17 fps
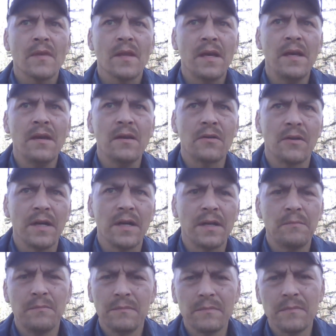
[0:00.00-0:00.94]
He
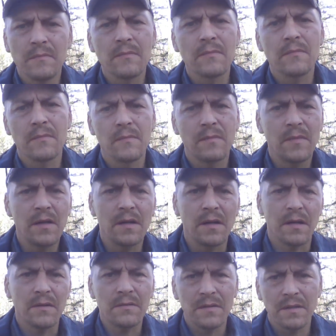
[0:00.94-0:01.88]
agreed. You
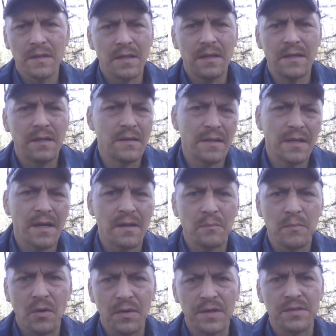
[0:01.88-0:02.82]
know, it, it kind of
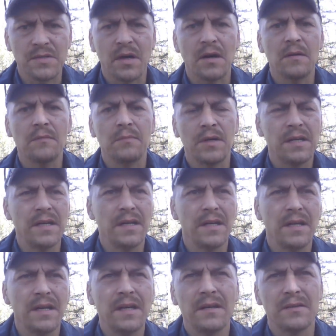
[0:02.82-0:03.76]
broke his heart, but he
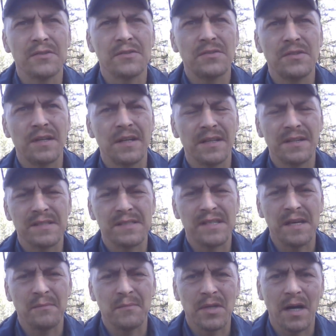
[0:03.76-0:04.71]
he understood at the
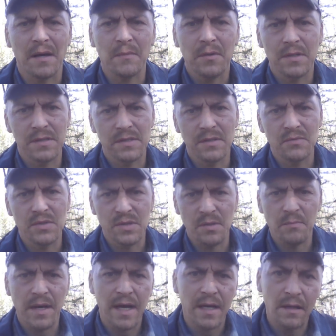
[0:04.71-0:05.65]
same time because it was a
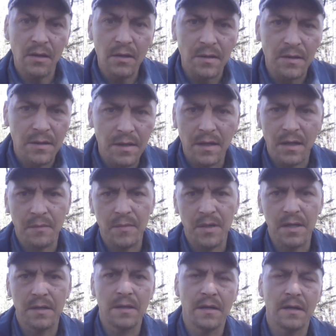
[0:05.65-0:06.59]
bad look. I
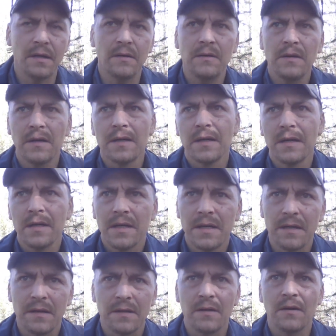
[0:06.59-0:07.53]
mean, you know,
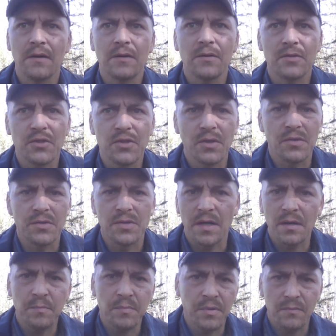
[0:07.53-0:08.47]
here your uncle shows
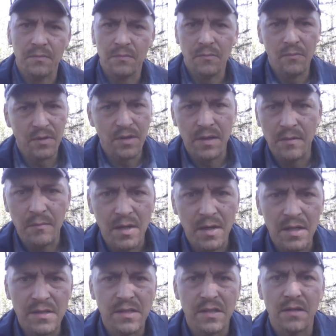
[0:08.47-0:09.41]
up and within
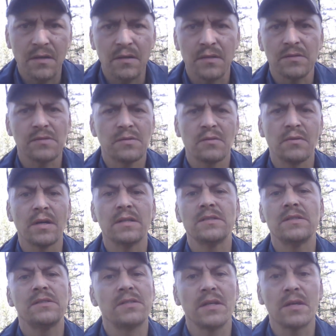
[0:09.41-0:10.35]
months, you know, there's
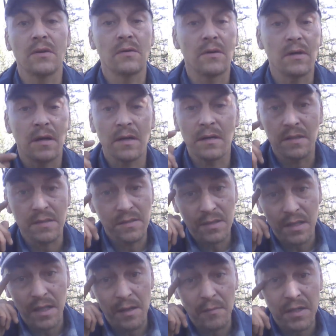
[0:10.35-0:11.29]
crazy shit going on. He's
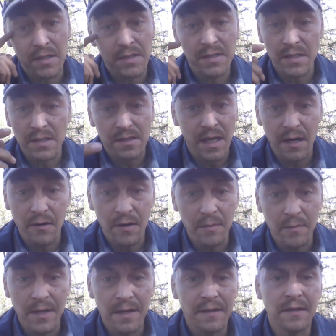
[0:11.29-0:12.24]
claiming he sees a hairy
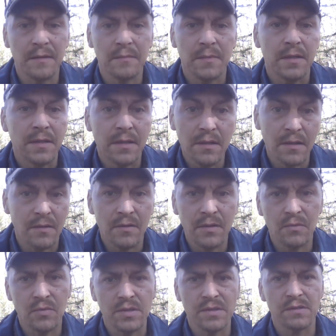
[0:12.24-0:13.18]
man. I mean, you know,
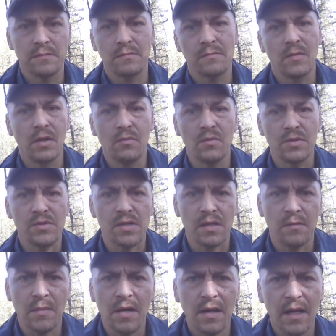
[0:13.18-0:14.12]
it would it would
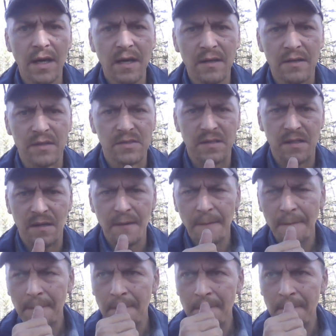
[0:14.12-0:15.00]
seem outlandish, you know?